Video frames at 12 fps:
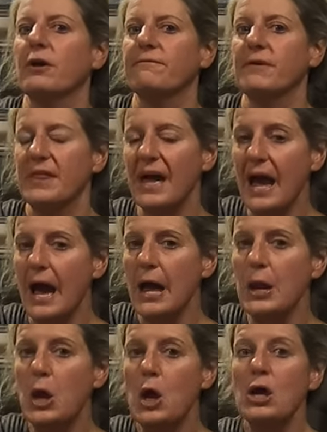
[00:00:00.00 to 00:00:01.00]
enough for
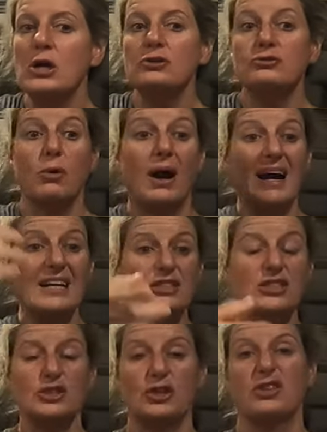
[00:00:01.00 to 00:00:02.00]
that. So I
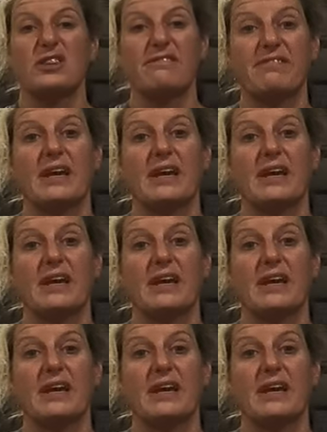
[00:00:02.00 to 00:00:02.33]
just turn the